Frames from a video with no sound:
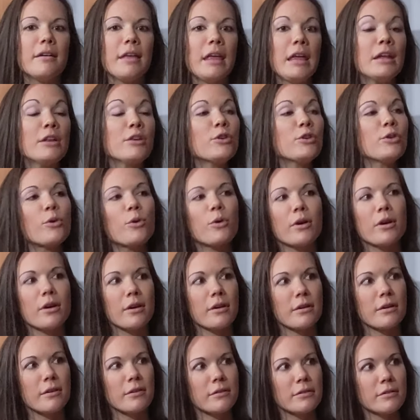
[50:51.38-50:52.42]

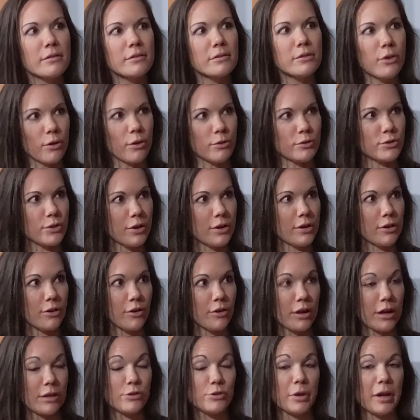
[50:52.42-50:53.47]
your culture, in
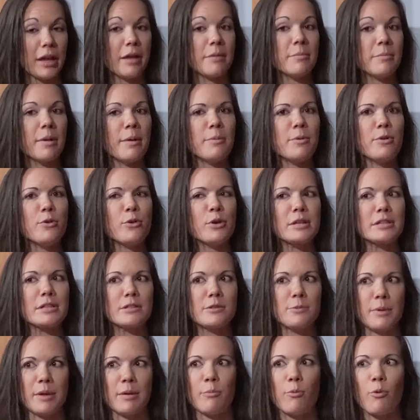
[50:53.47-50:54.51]
your country. And maybe you can
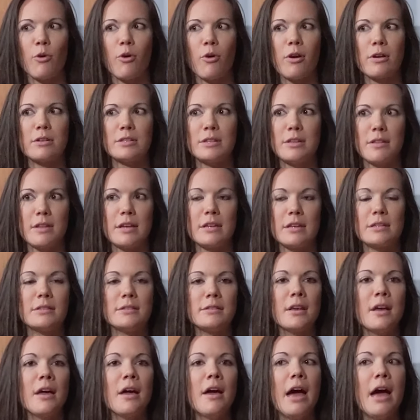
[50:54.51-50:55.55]
speak more onto
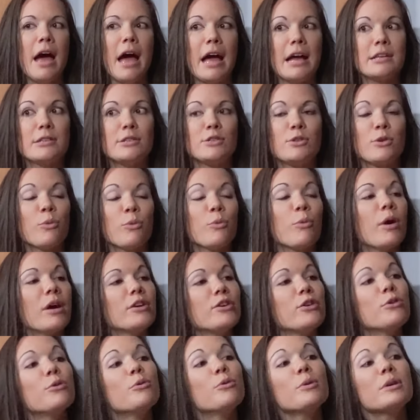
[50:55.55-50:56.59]
this as to what
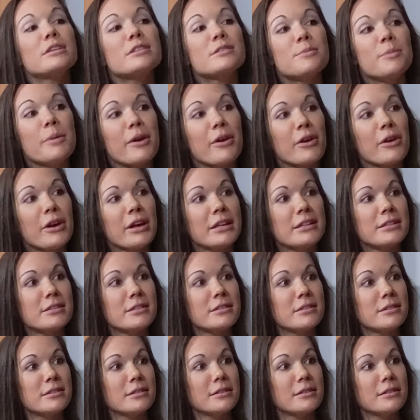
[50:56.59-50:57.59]
you experienced